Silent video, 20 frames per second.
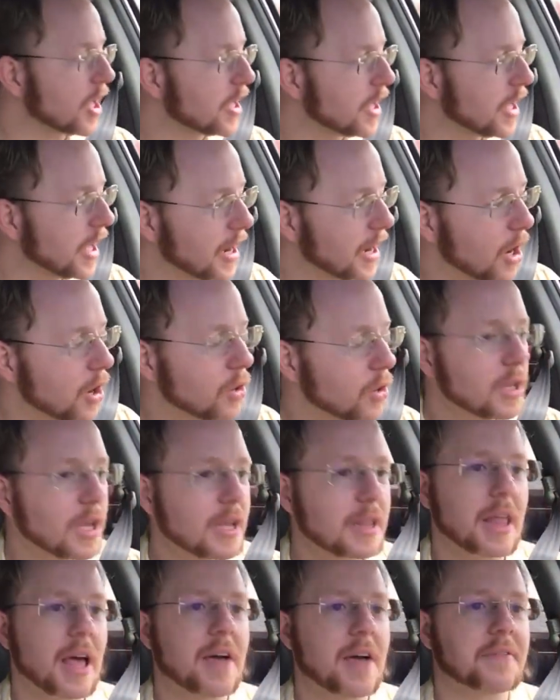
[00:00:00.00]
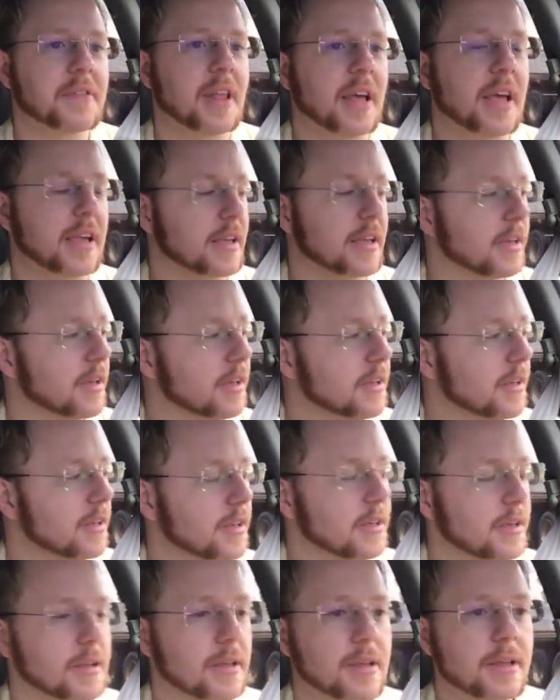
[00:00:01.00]
And I only left like
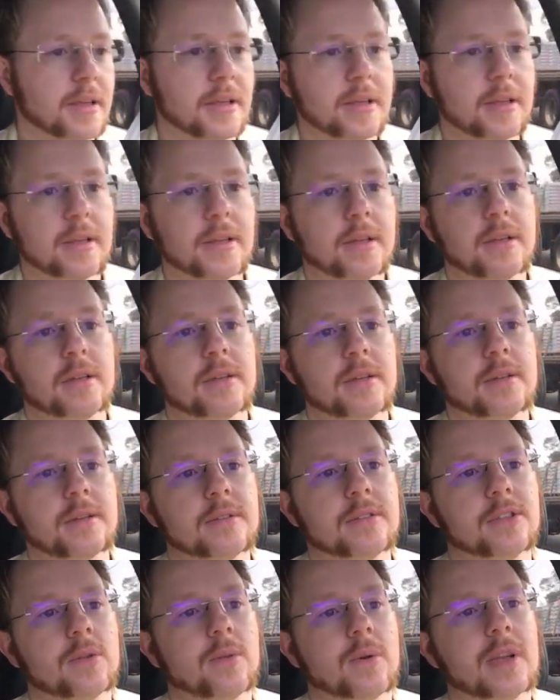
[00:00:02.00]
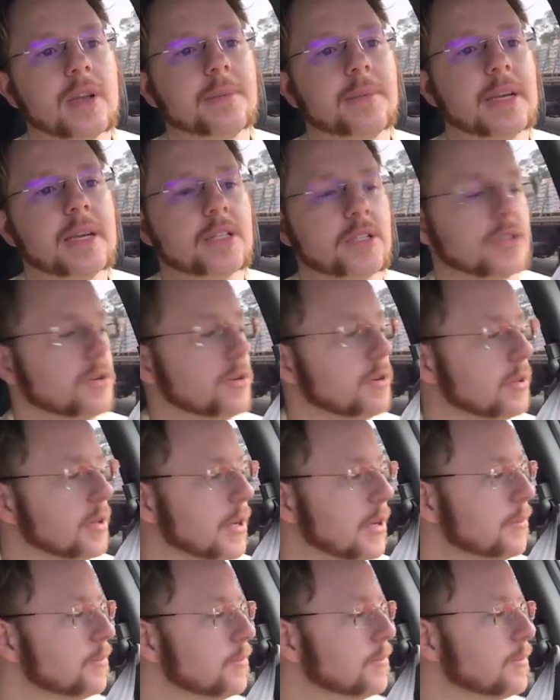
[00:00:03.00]
20 minutes
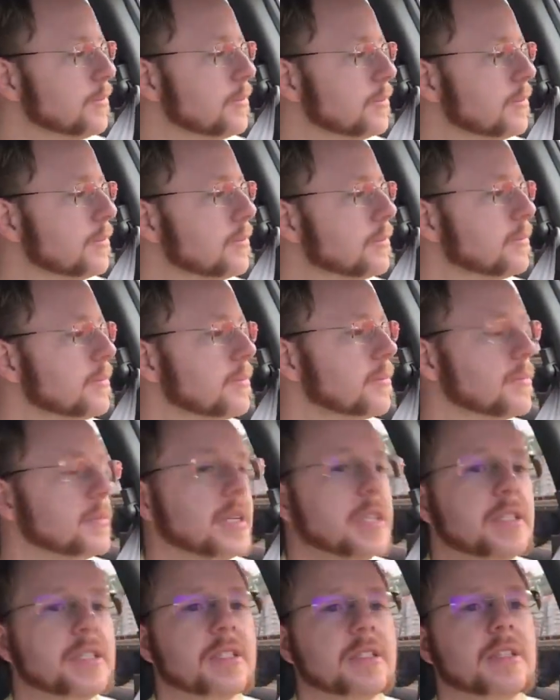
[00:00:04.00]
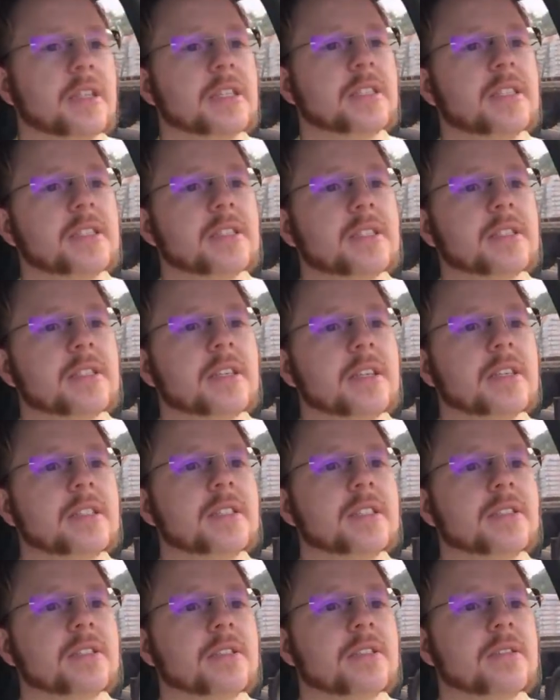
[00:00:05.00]
early. This
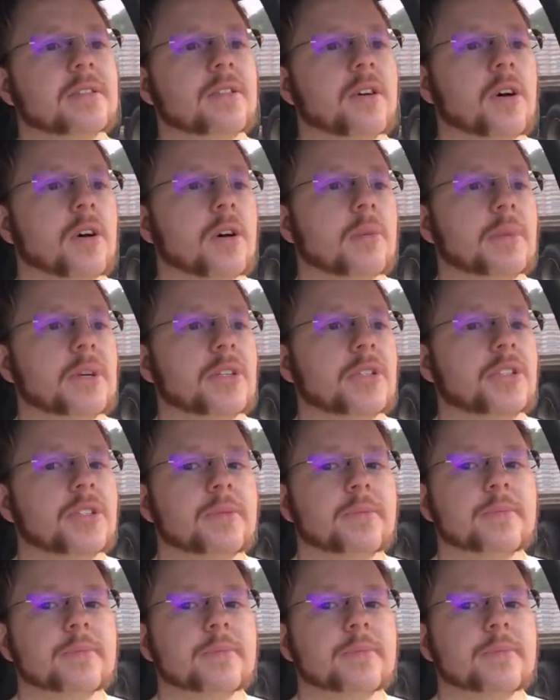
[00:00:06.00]
is garbage.